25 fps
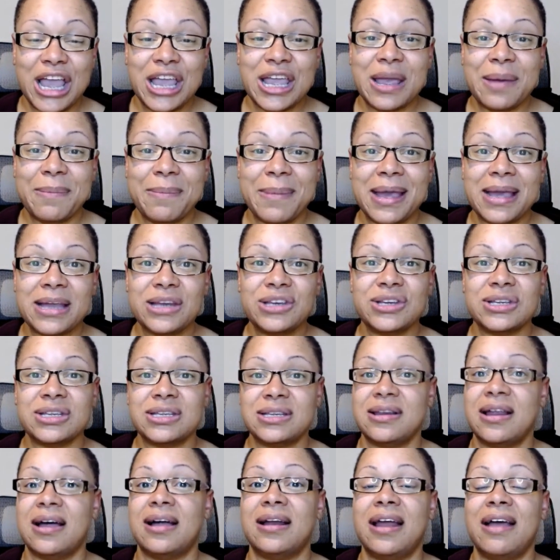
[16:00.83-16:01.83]
You may
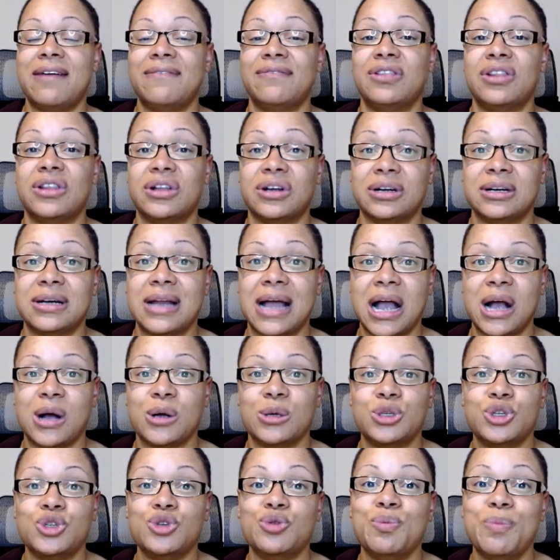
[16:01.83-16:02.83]
just not have learned
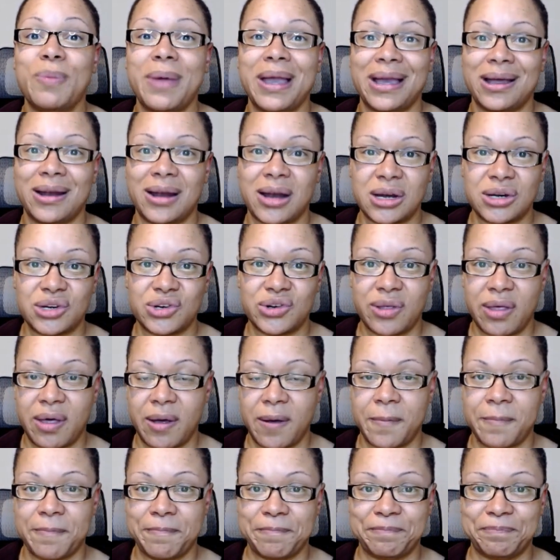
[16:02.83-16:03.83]
how to manage
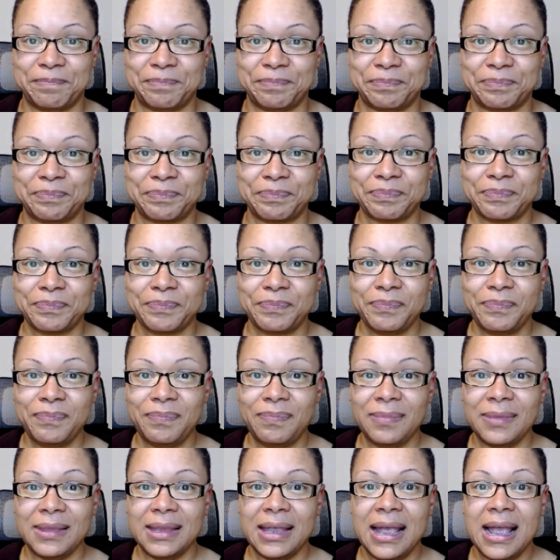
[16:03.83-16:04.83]
them.
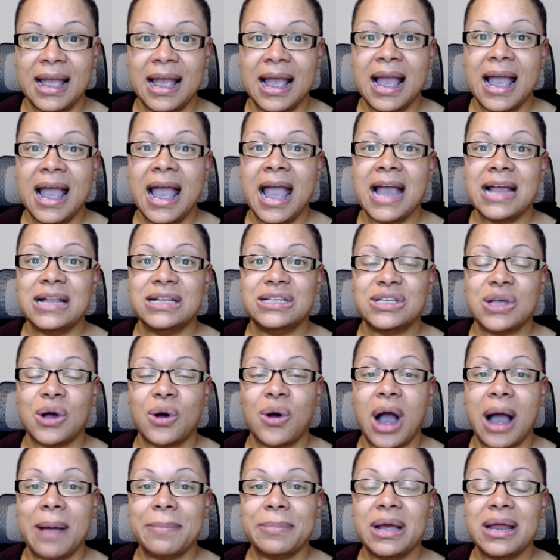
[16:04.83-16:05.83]
And
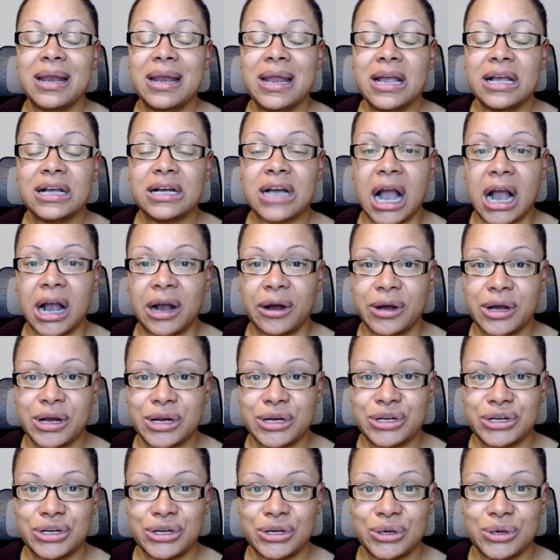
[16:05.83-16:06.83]
so I'm going to
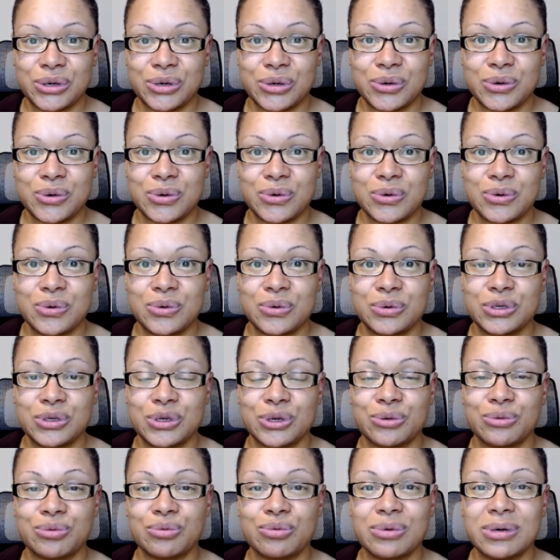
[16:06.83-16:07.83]
encourage you
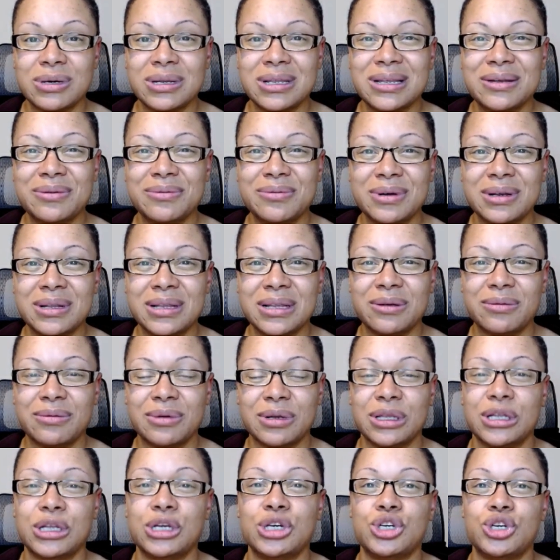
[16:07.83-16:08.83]
to really, really,
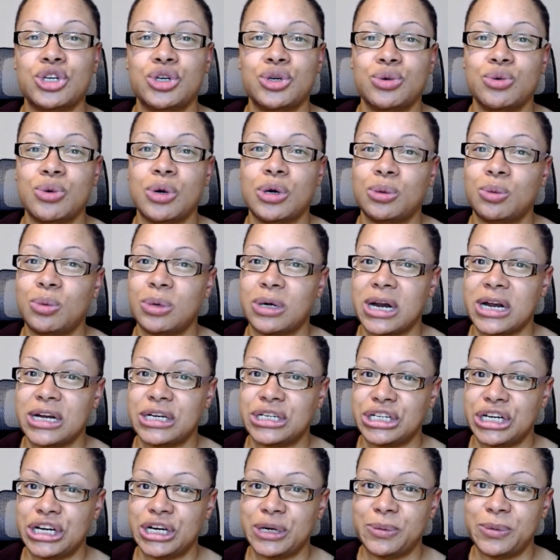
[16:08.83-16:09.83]
really chew on what I
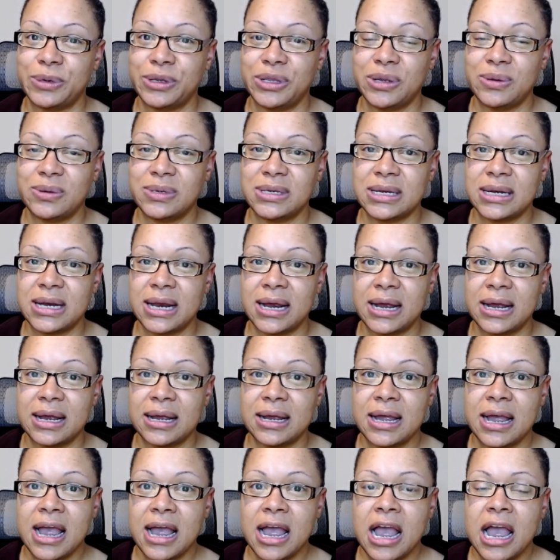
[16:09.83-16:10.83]
share with you
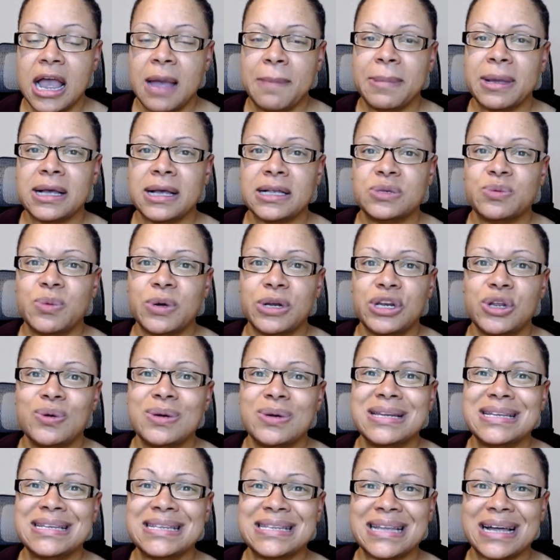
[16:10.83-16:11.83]
today. Because when you
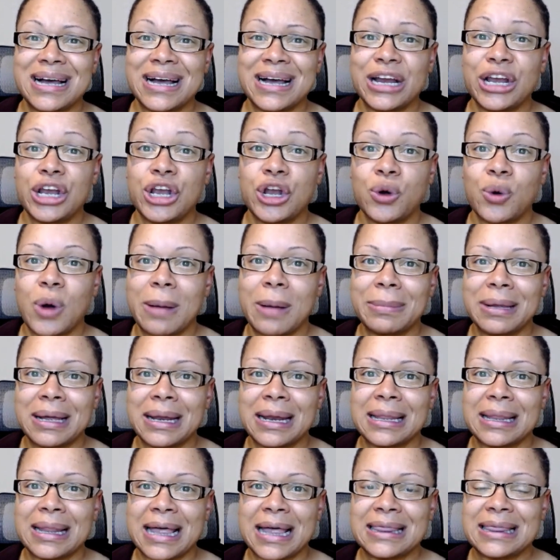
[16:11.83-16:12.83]
decide, no, I'm
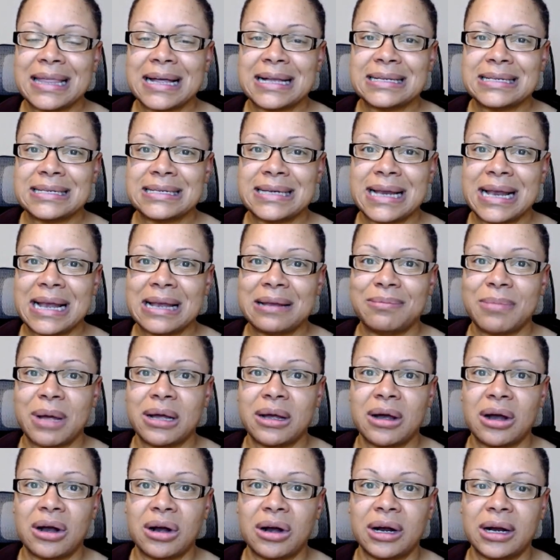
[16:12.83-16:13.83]
going to let that stay in my
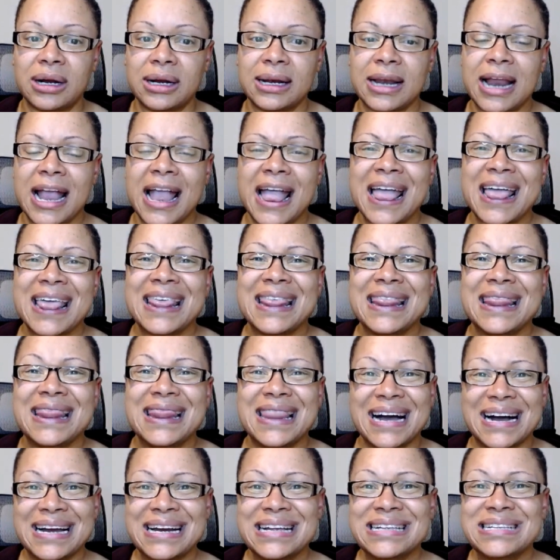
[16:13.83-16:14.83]
heart,
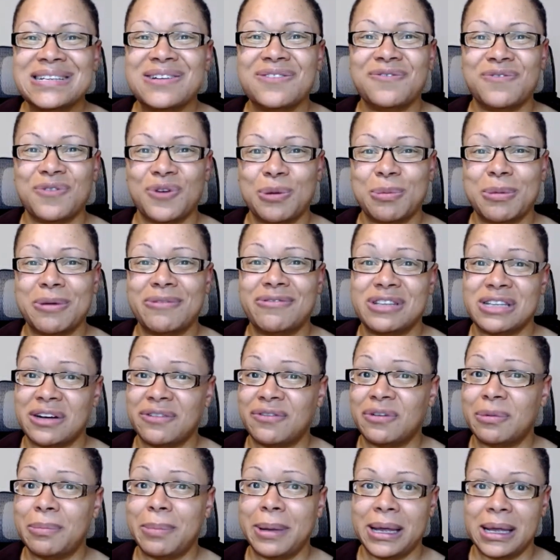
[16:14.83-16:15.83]
that is a form of
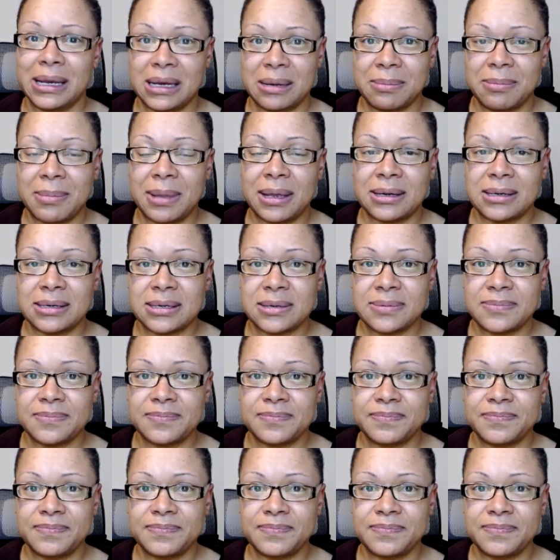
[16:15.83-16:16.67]
self abandonment.